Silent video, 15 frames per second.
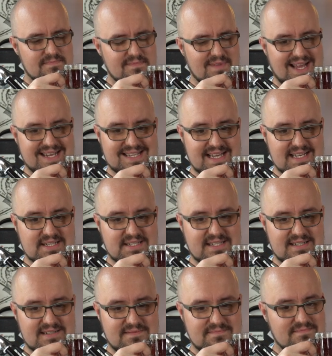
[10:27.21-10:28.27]
that
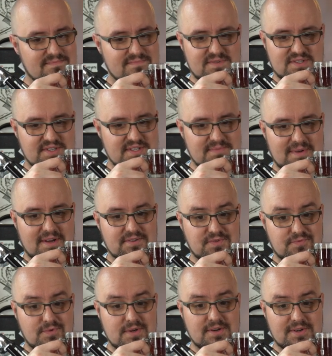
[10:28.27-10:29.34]
tastes or
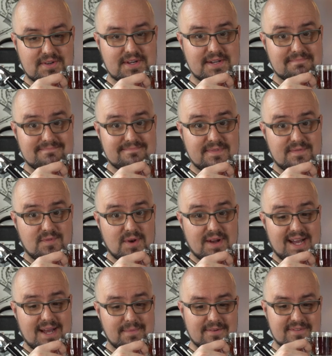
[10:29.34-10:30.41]
smells real good. I'm real
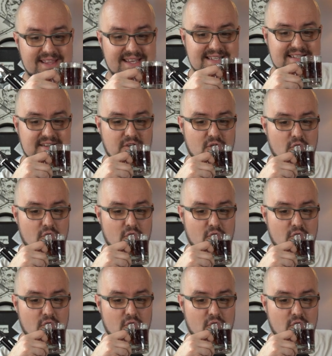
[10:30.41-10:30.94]
happy with this.